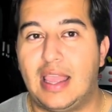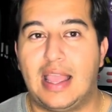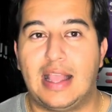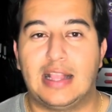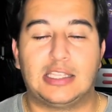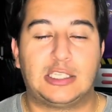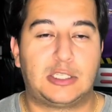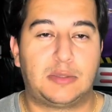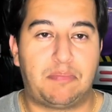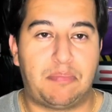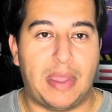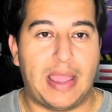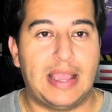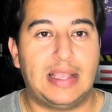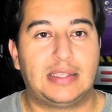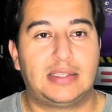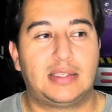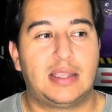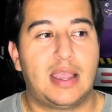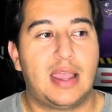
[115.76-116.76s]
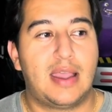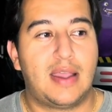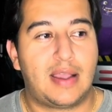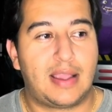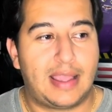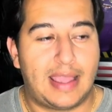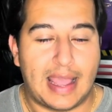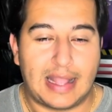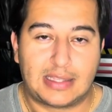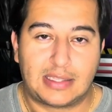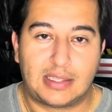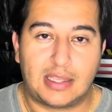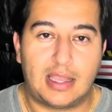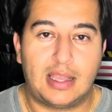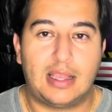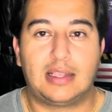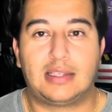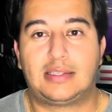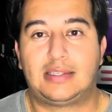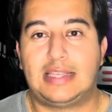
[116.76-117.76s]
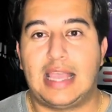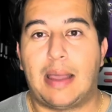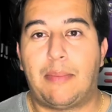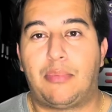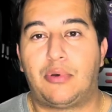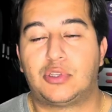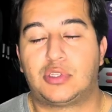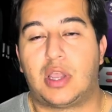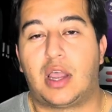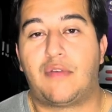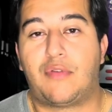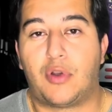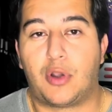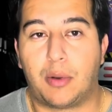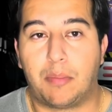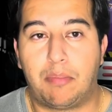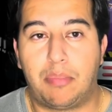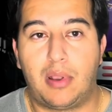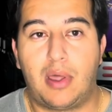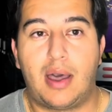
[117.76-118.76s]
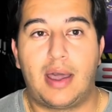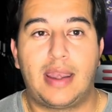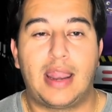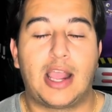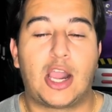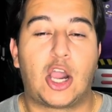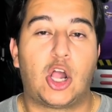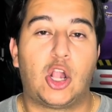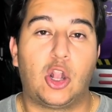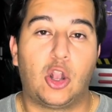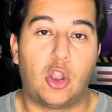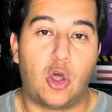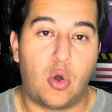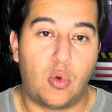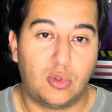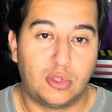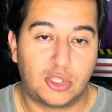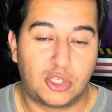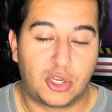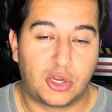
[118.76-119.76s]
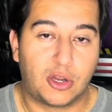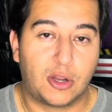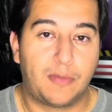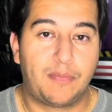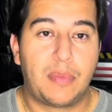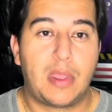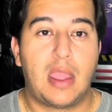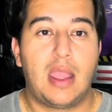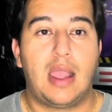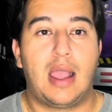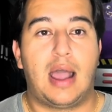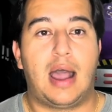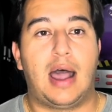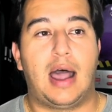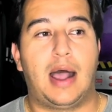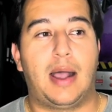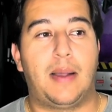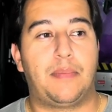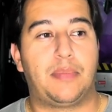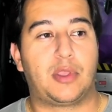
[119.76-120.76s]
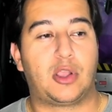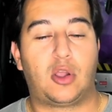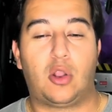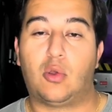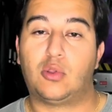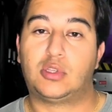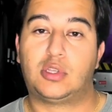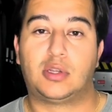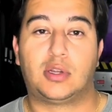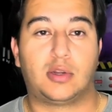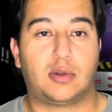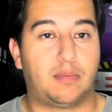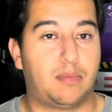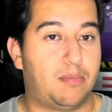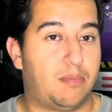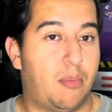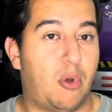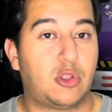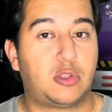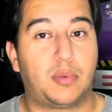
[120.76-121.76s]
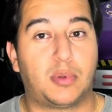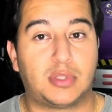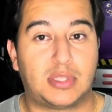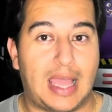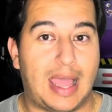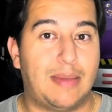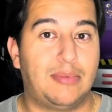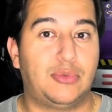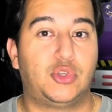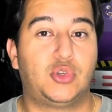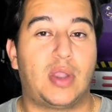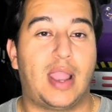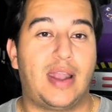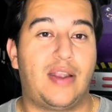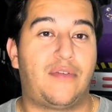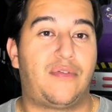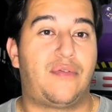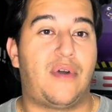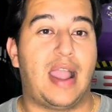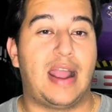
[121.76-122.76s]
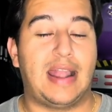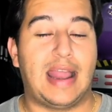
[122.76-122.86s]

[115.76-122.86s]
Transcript: in space gets samples of her blood, clones her multiple times, trying to find